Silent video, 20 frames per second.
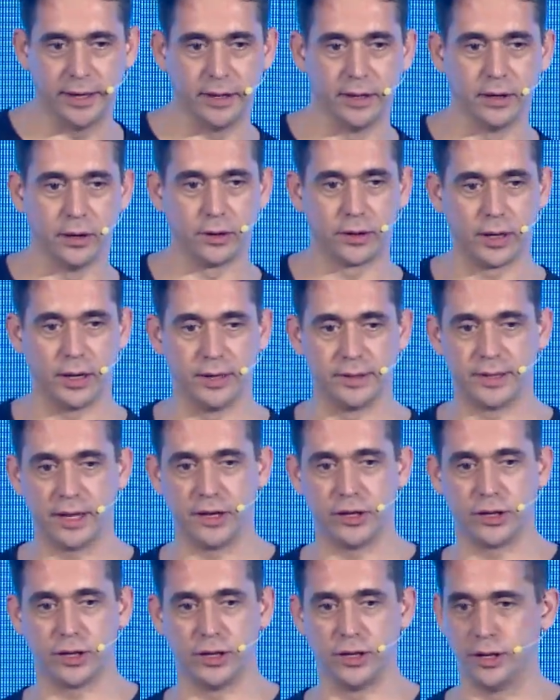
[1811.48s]
and
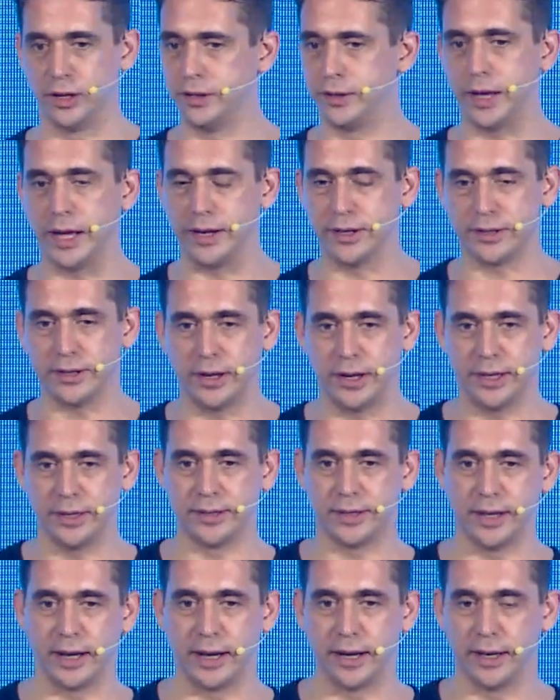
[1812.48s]
localization and data science
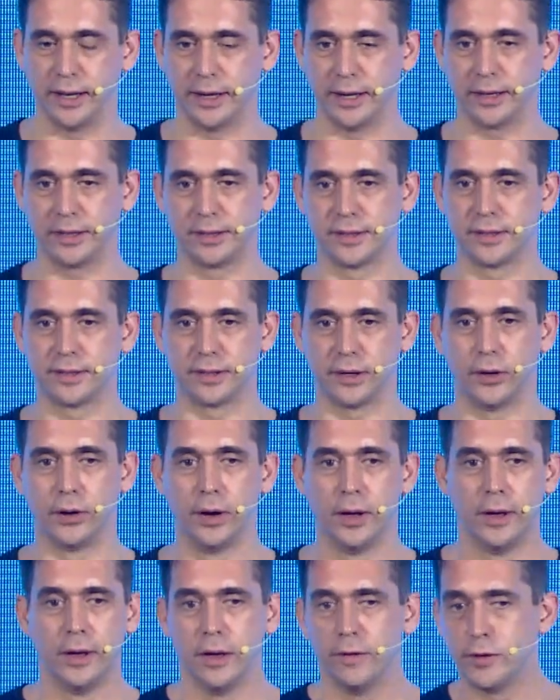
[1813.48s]
and analytics. So
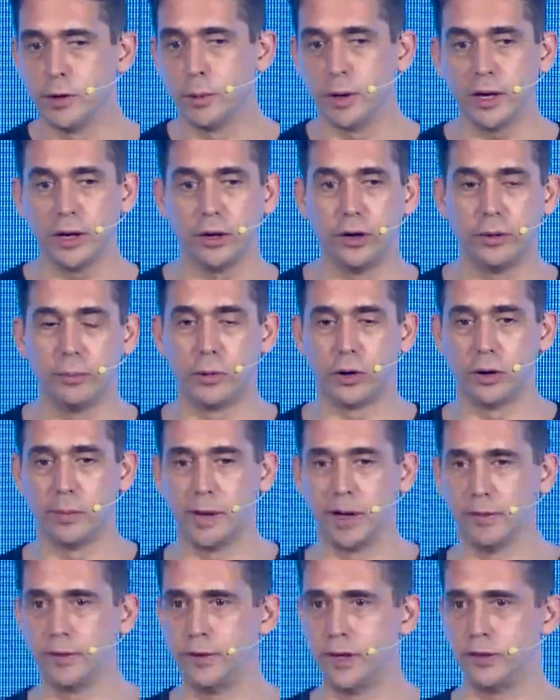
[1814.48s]
if you want to learn more
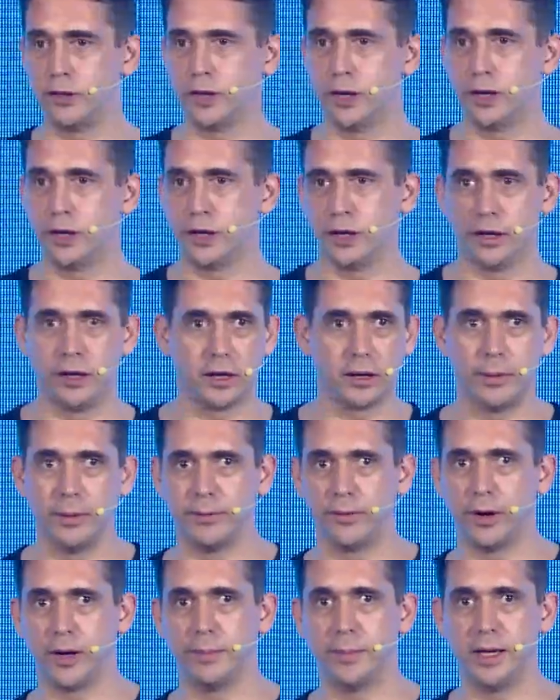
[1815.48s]
about Phiture, you can come and
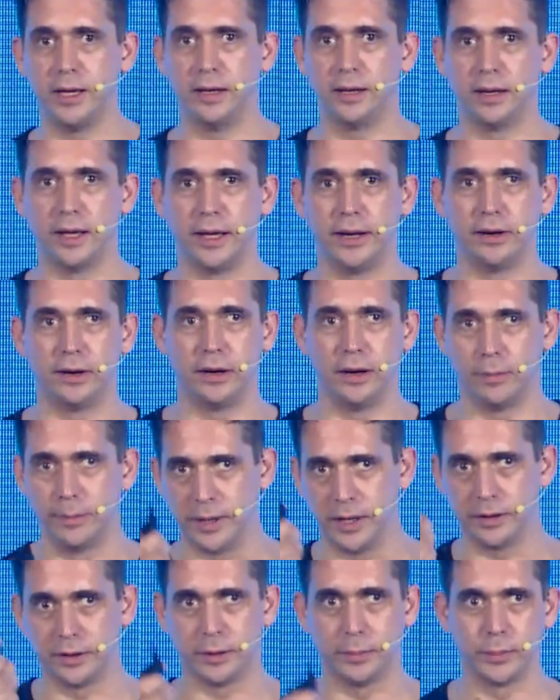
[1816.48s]
find me later. I'll
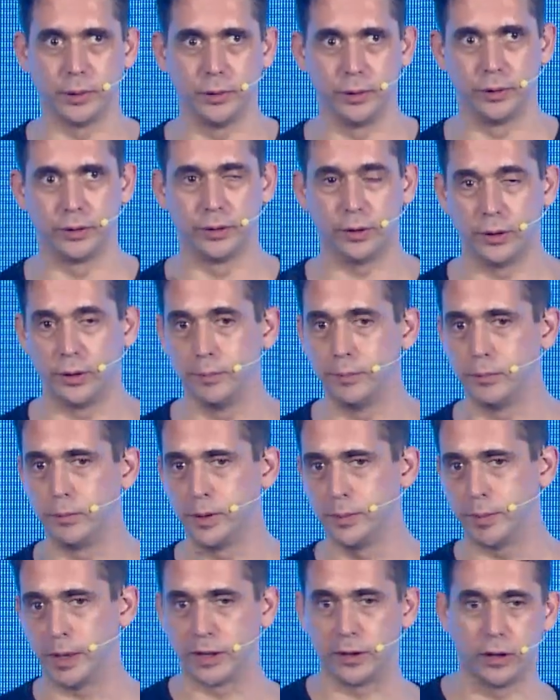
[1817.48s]
be at the booth or
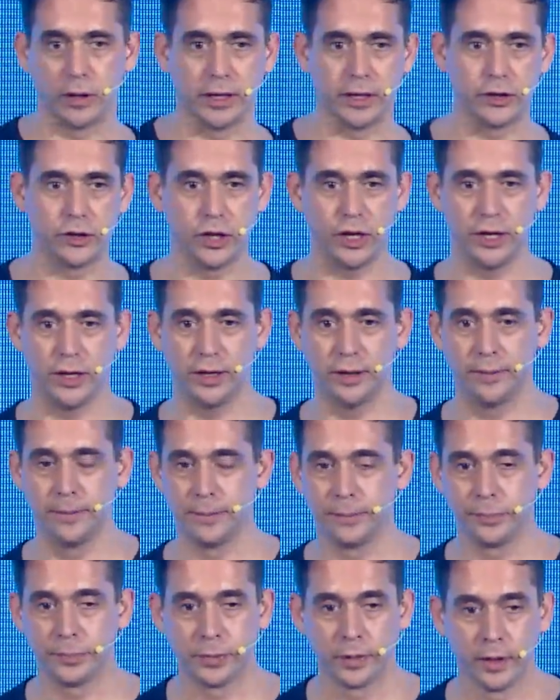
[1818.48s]
with my colleague Gene.
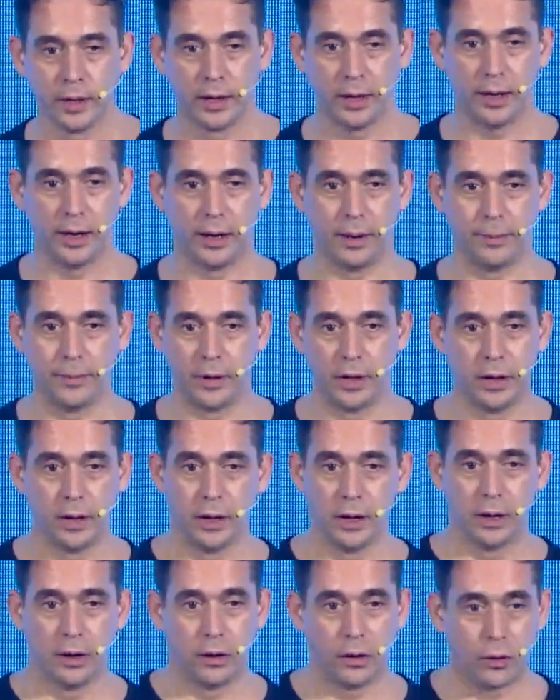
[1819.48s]

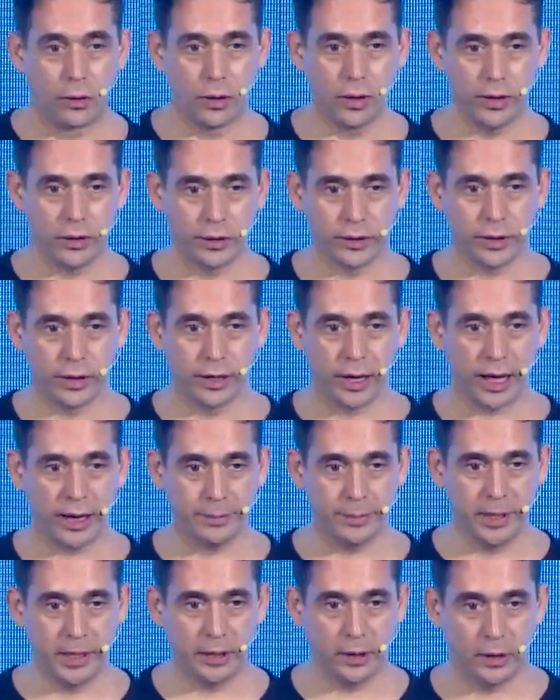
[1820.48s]
Or you can
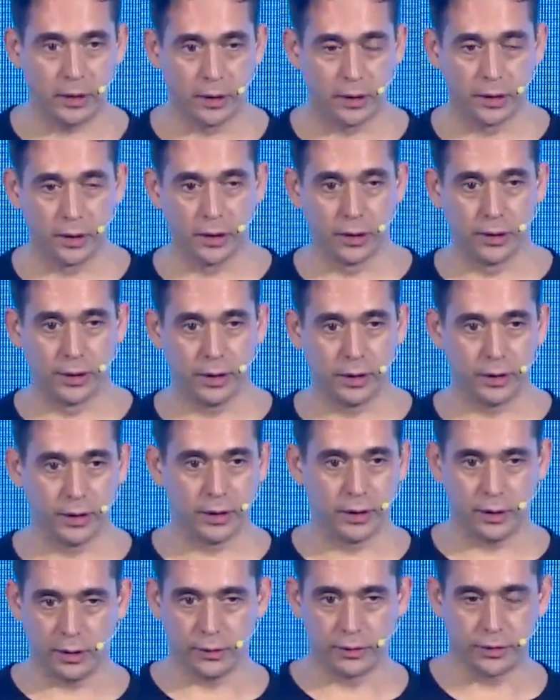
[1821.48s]
add me on,
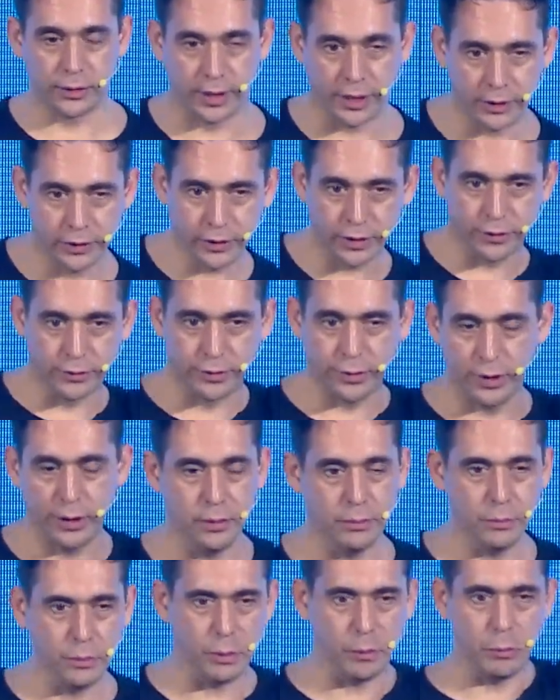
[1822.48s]
oh, sorry, I should have,
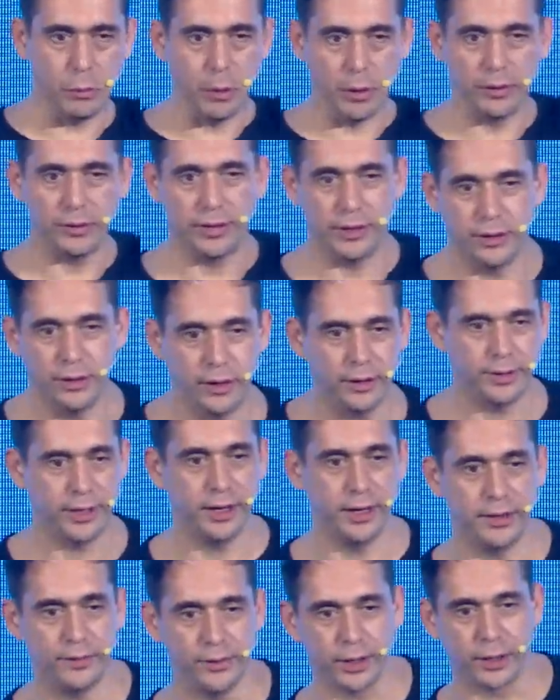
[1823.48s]

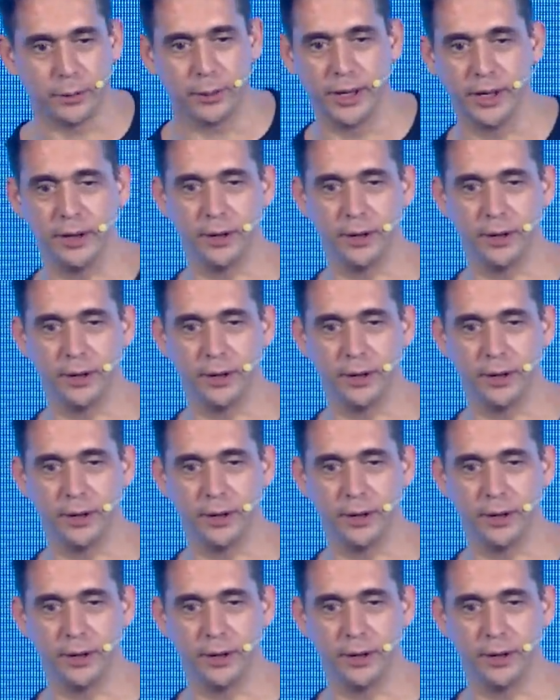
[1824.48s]
didn't leave the Korean